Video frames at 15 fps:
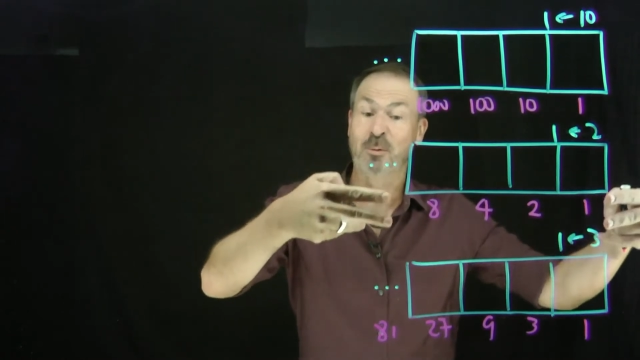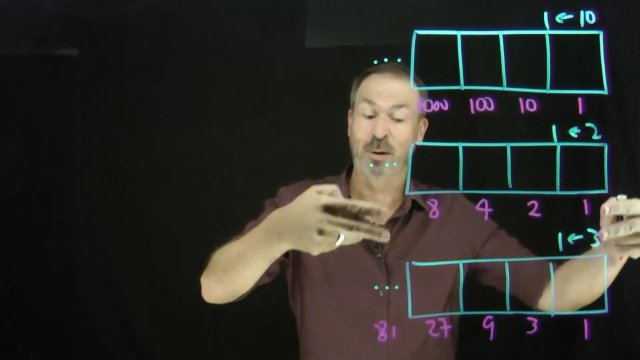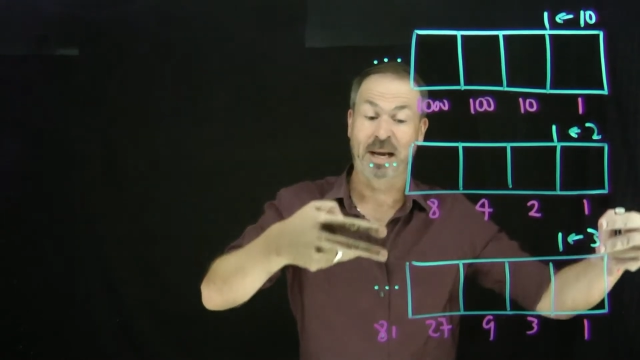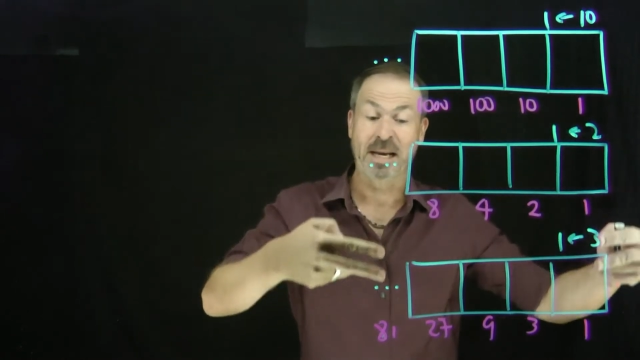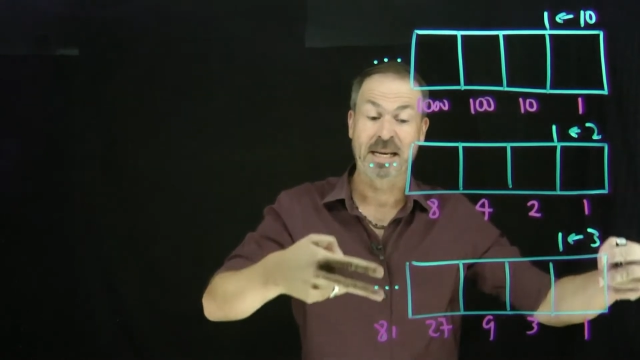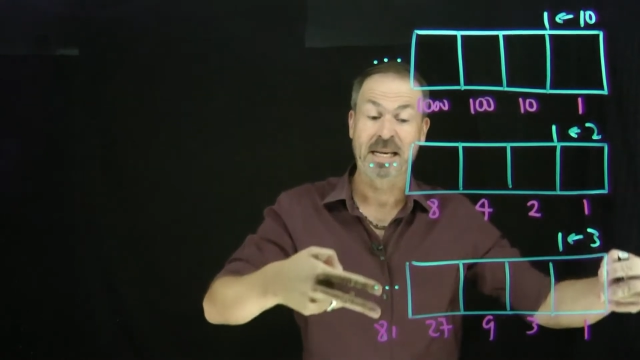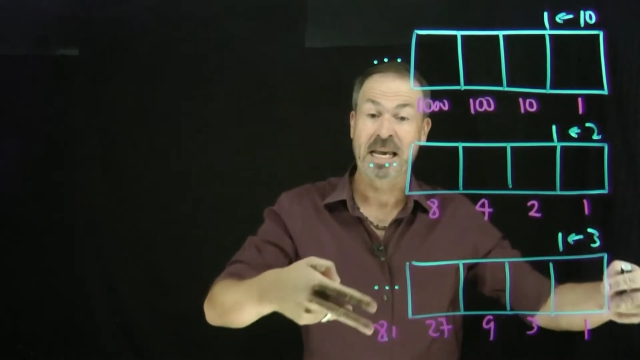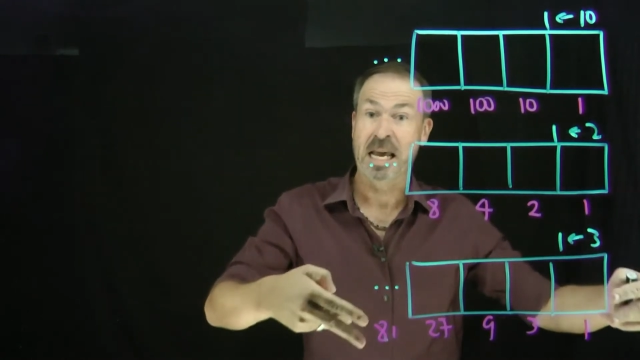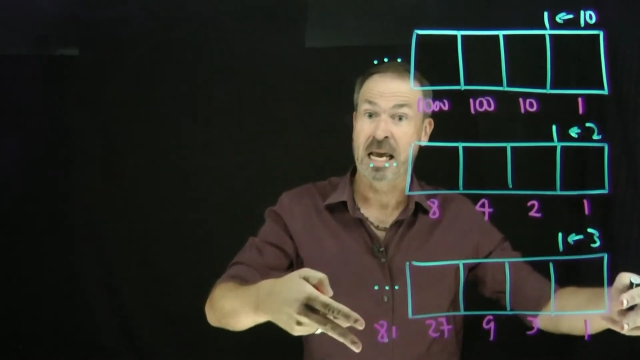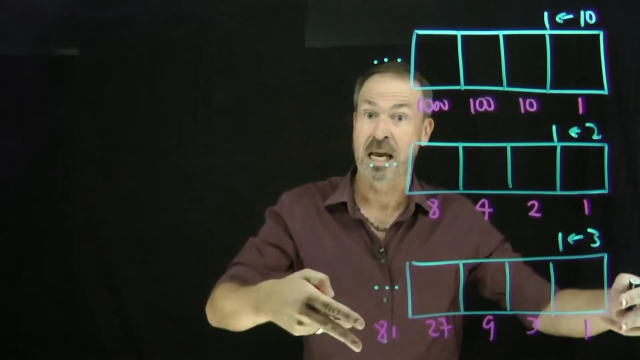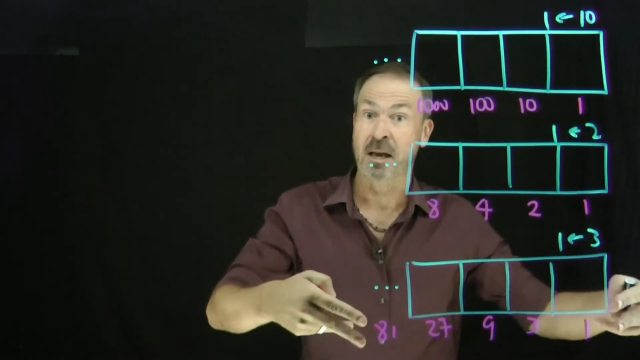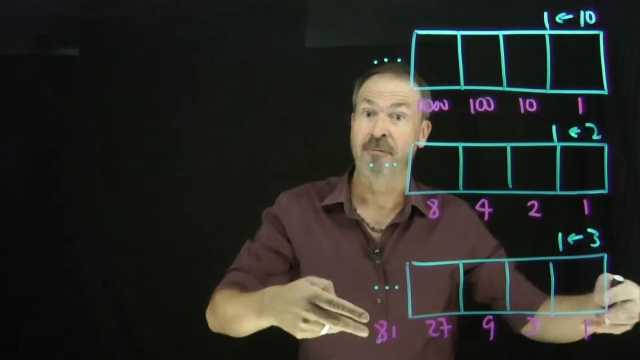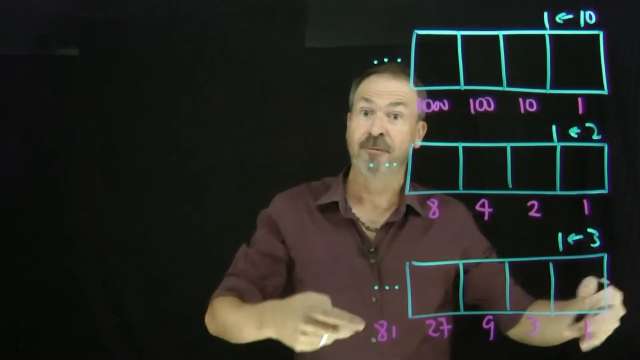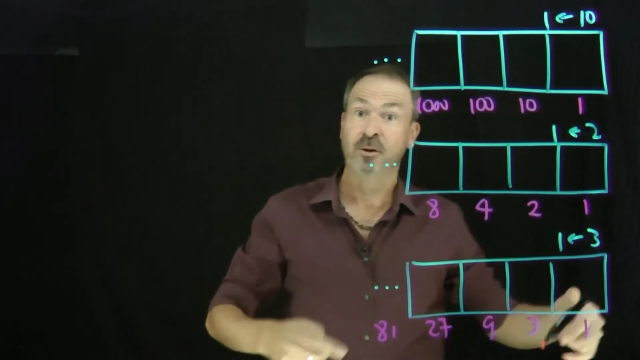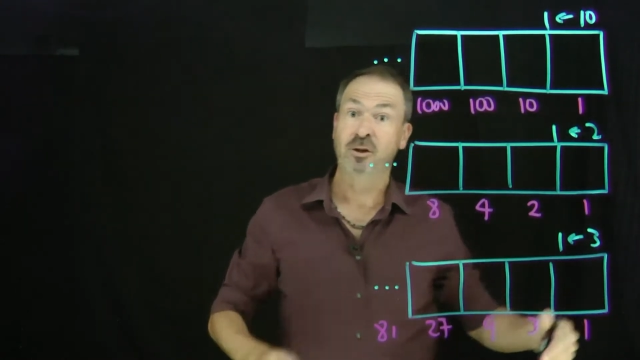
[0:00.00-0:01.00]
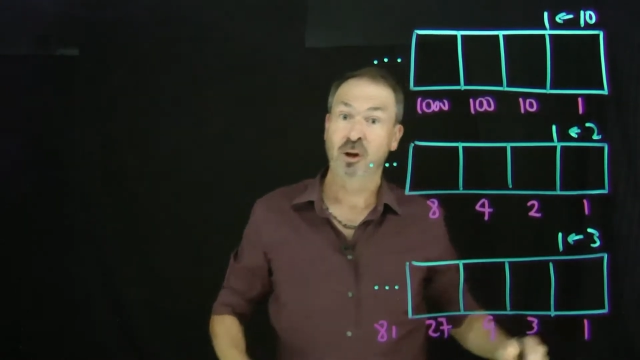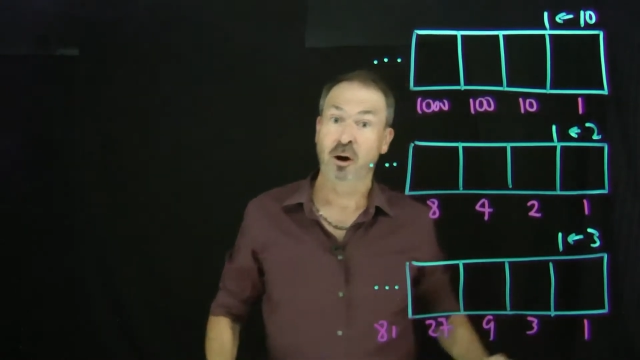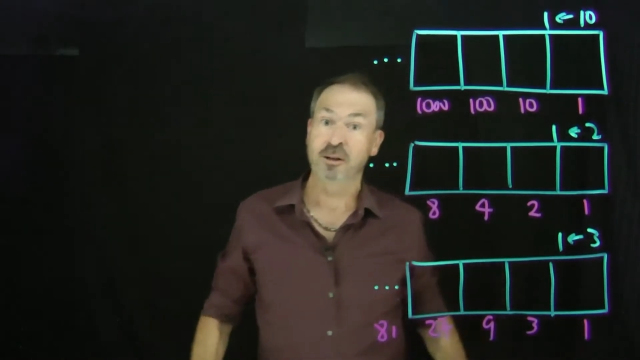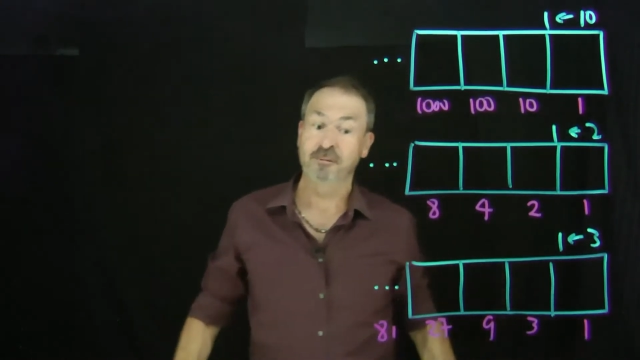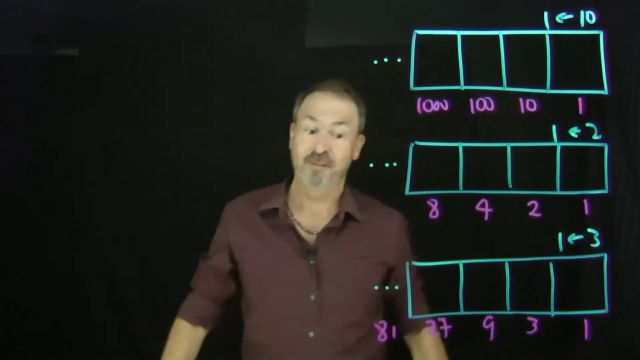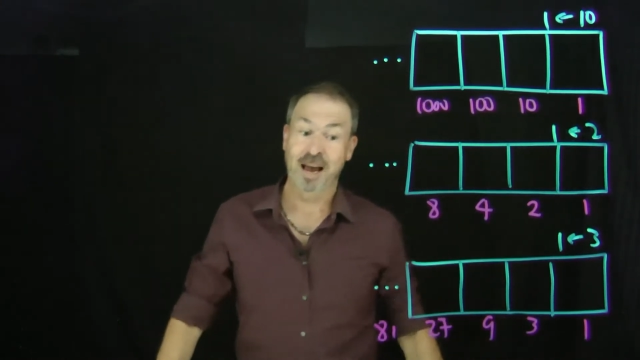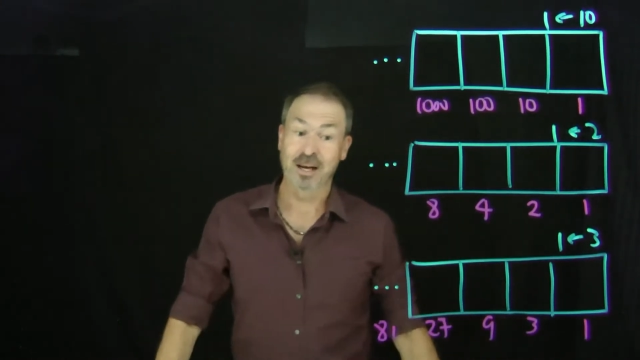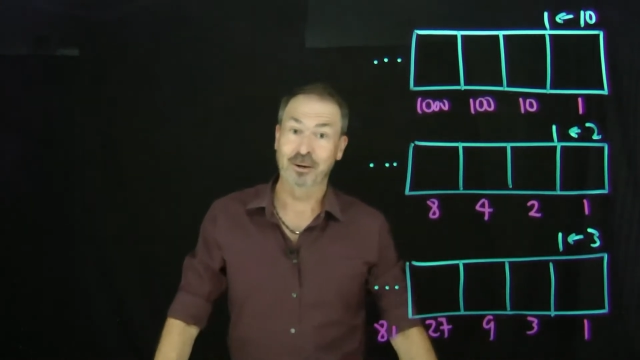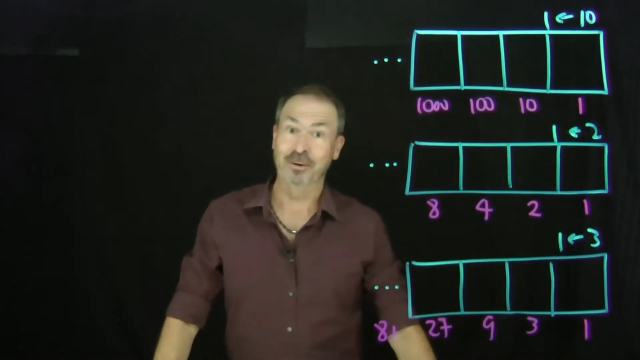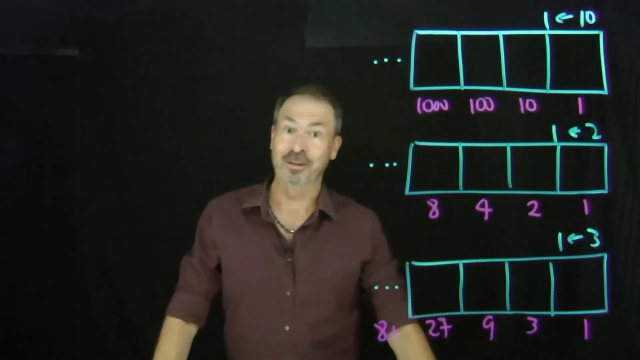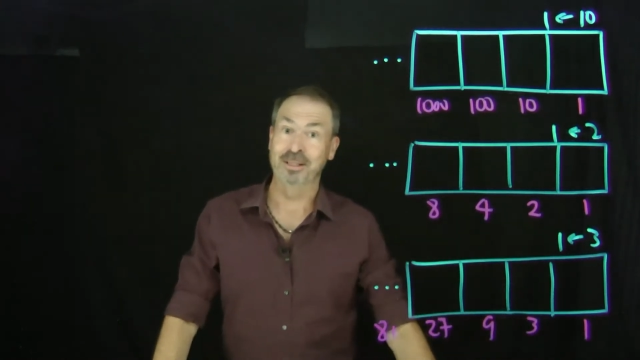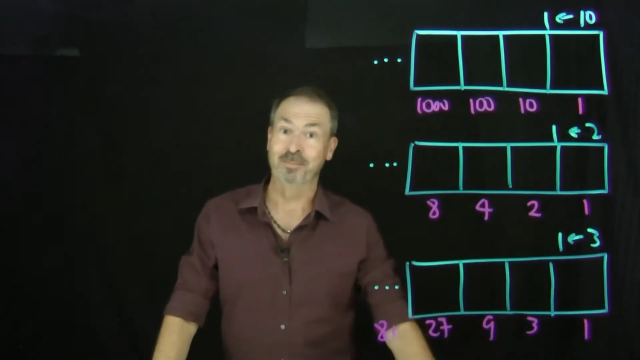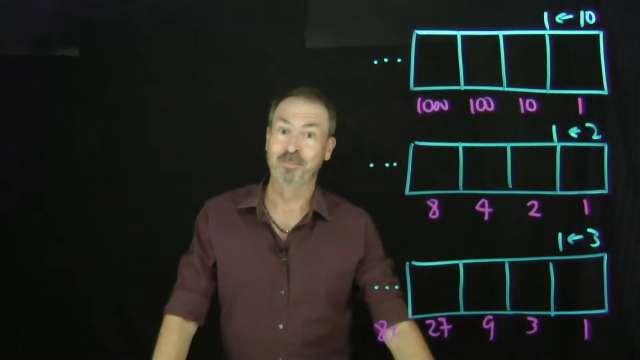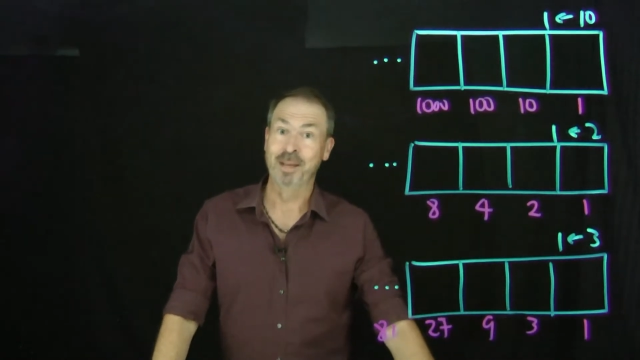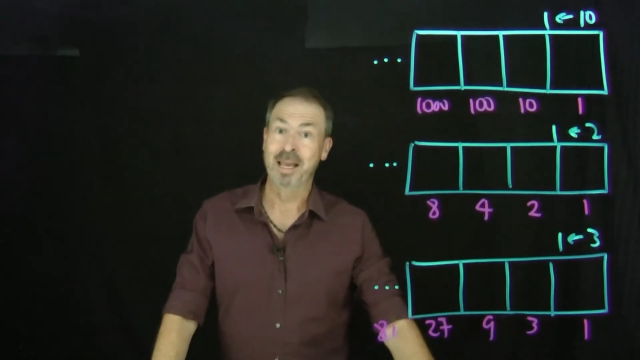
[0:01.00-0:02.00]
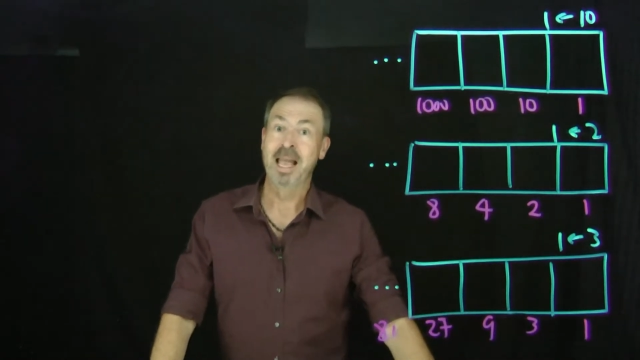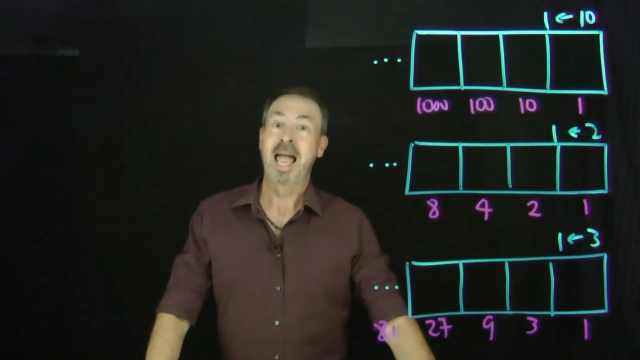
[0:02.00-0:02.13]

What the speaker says: we're getting here for dot values.